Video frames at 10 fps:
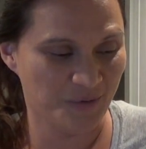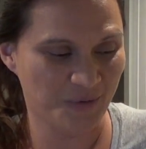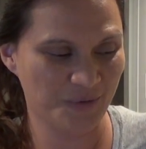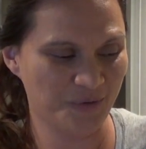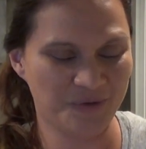
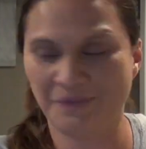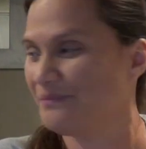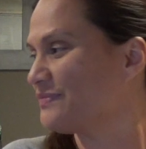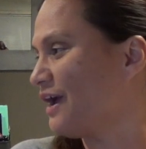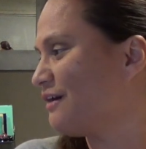Whew.
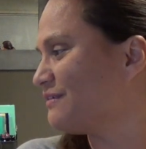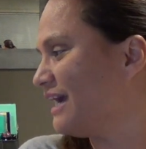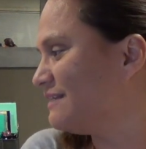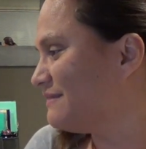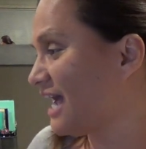All
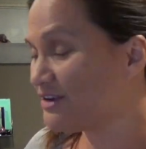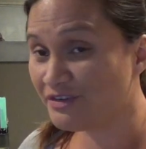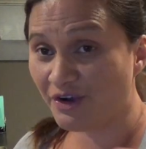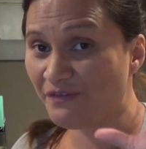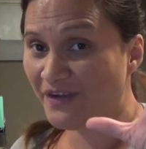right, I
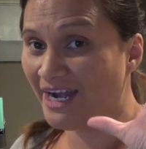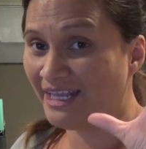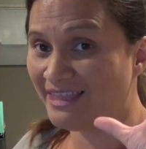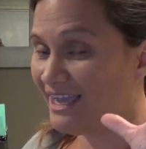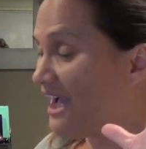don't know if
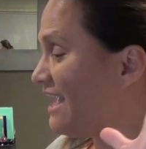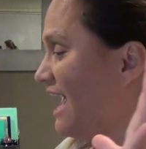anything I